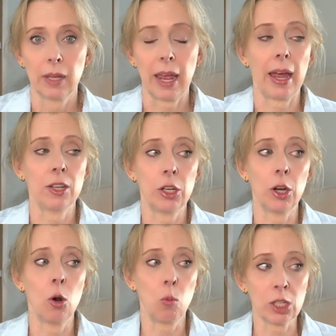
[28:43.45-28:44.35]
And,
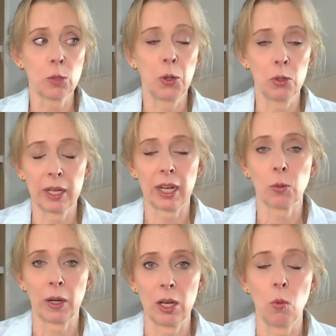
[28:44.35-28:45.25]
once Putin gets
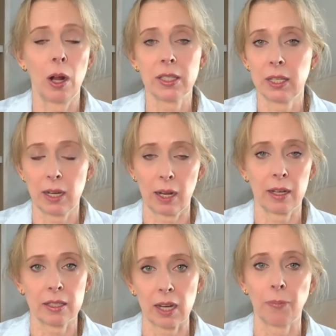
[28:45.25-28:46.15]
what he wants, he's not going
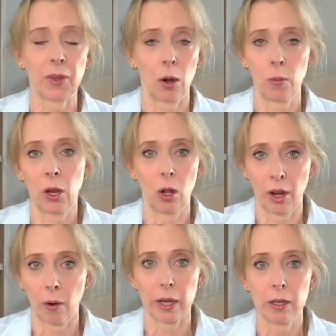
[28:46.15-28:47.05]
to stop there. And we all
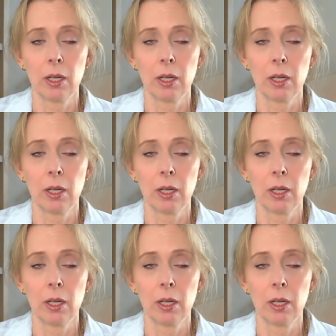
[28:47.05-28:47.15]
know it.